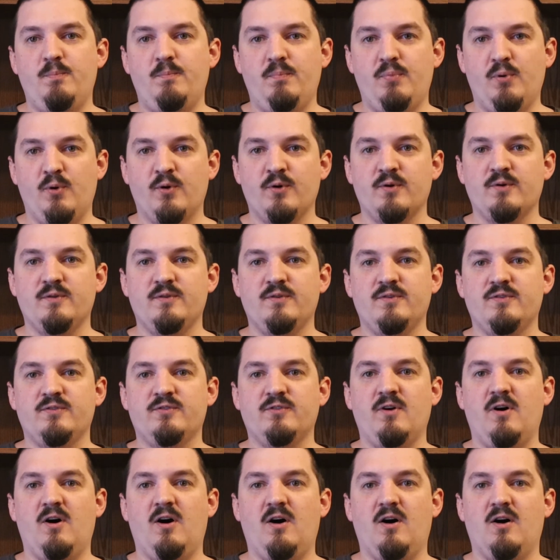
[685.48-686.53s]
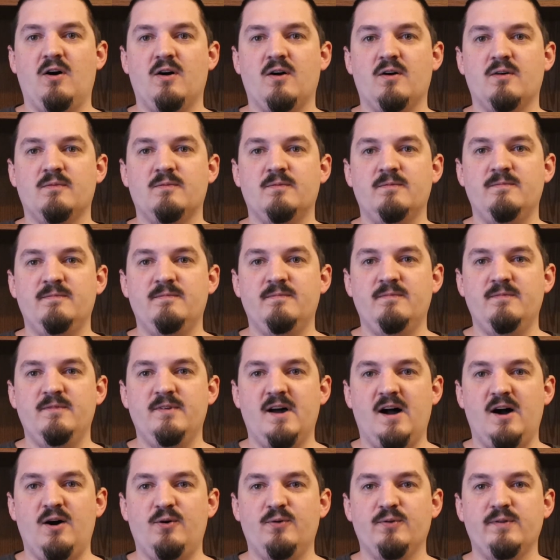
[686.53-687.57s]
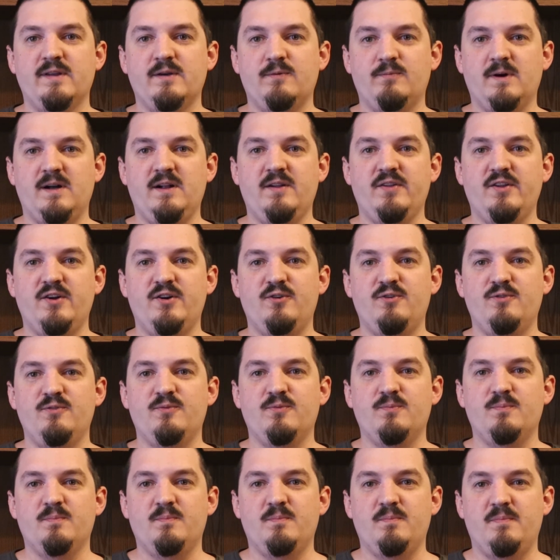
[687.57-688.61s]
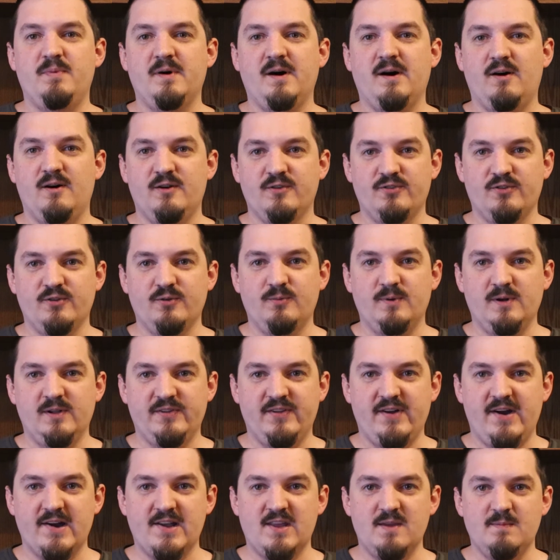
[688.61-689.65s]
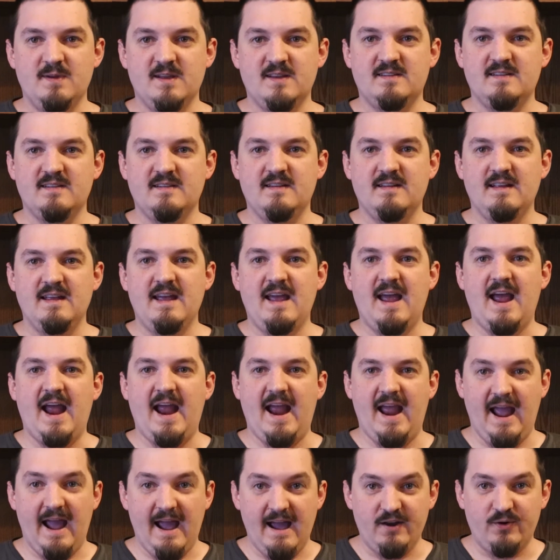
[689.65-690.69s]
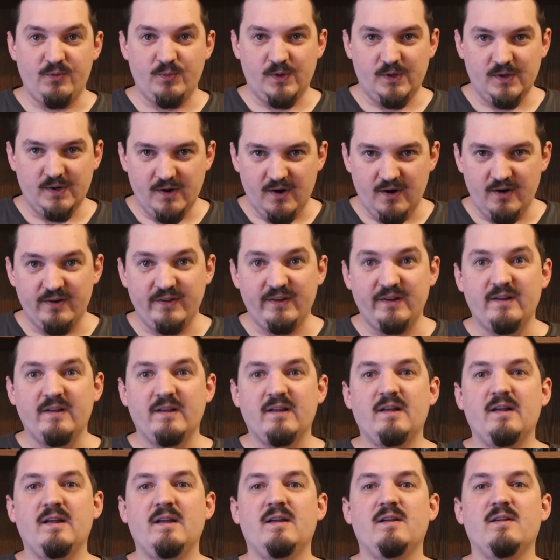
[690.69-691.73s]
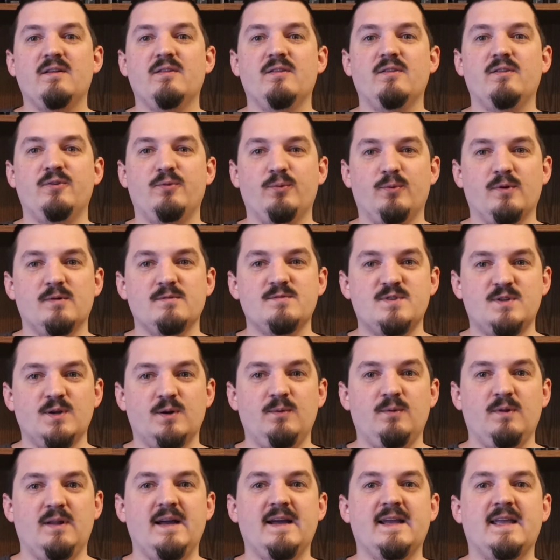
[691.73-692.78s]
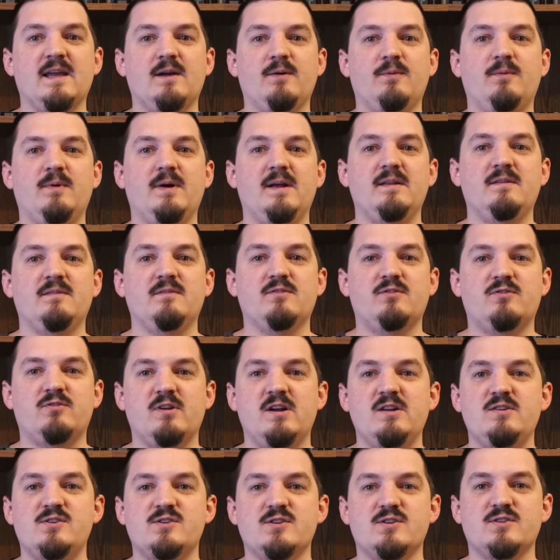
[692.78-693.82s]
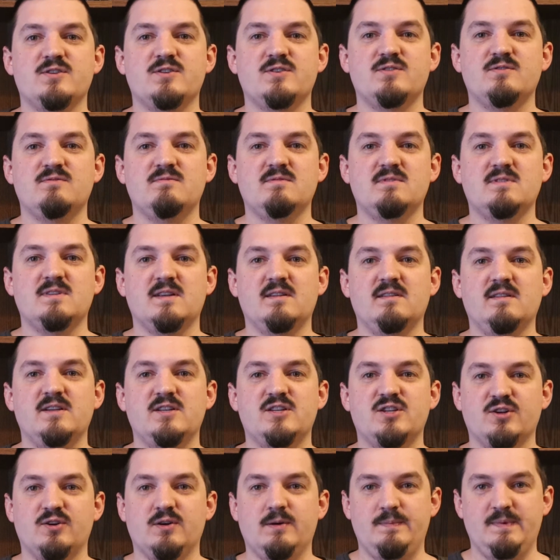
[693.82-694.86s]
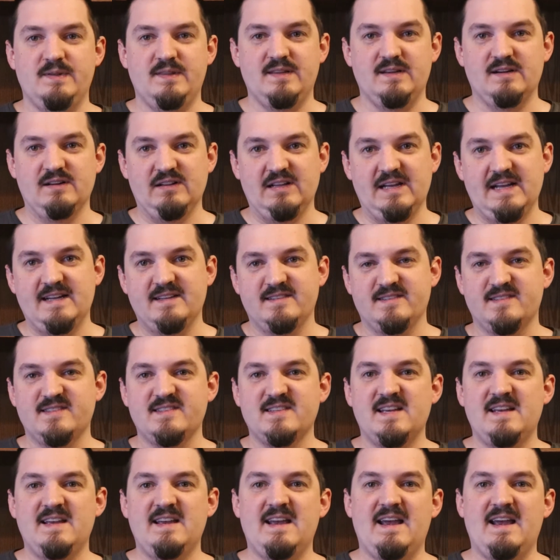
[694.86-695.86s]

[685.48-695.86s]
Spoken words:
portals are not only well known, but also well documented and well guarded. The dwarves don't like it when strangers suddenly show up in their lands.